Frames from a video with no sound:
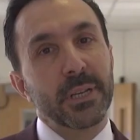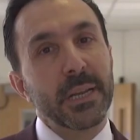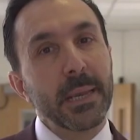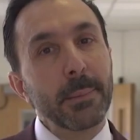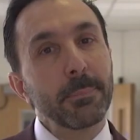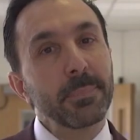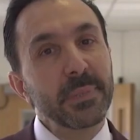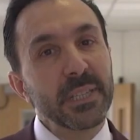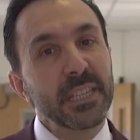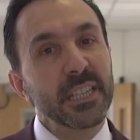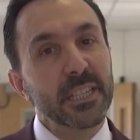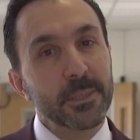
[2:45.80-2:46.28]
an
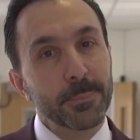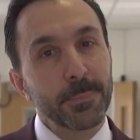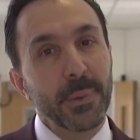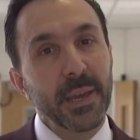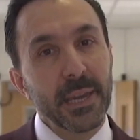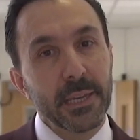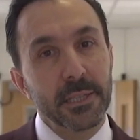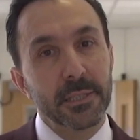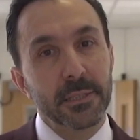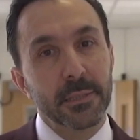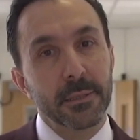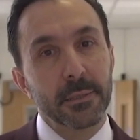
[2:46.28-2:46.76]
empty
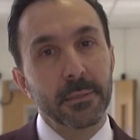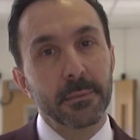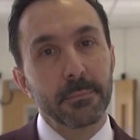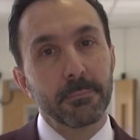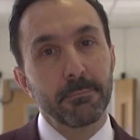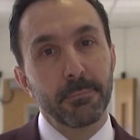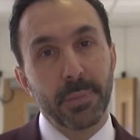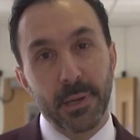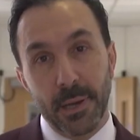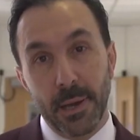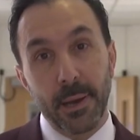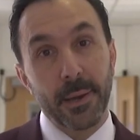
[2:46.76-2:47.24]
space
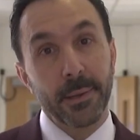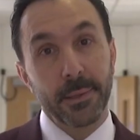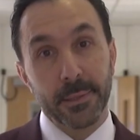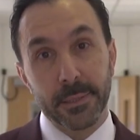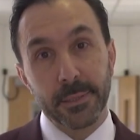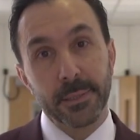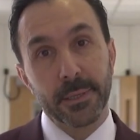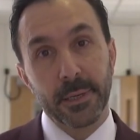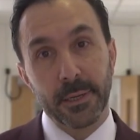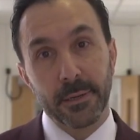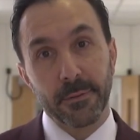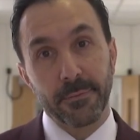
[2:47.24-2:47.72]
behind
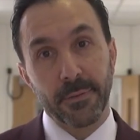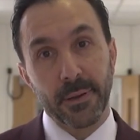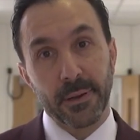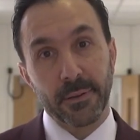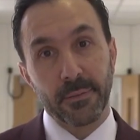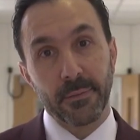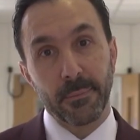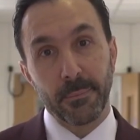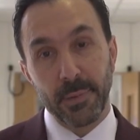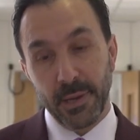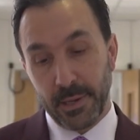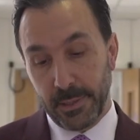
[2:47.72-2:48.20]
the skin,
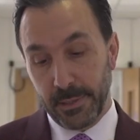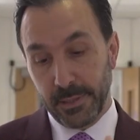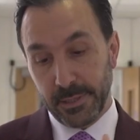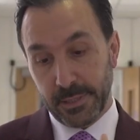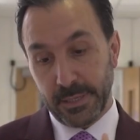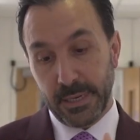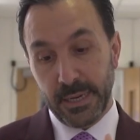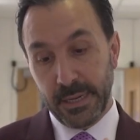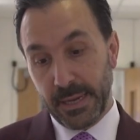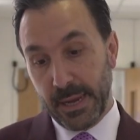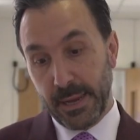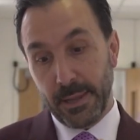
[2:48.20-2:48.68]
effectively, behind the
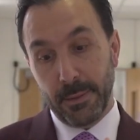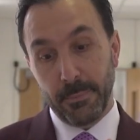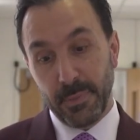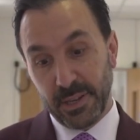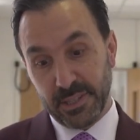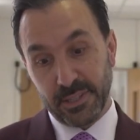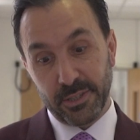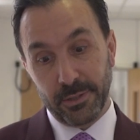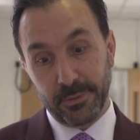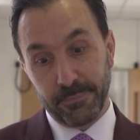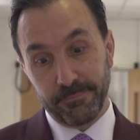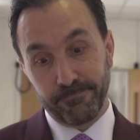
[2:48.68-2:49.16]
skin and the
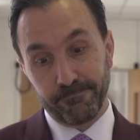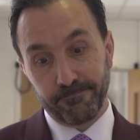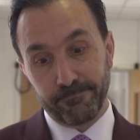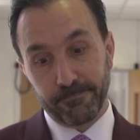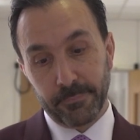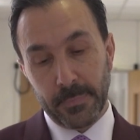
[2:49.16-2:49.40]
muscle.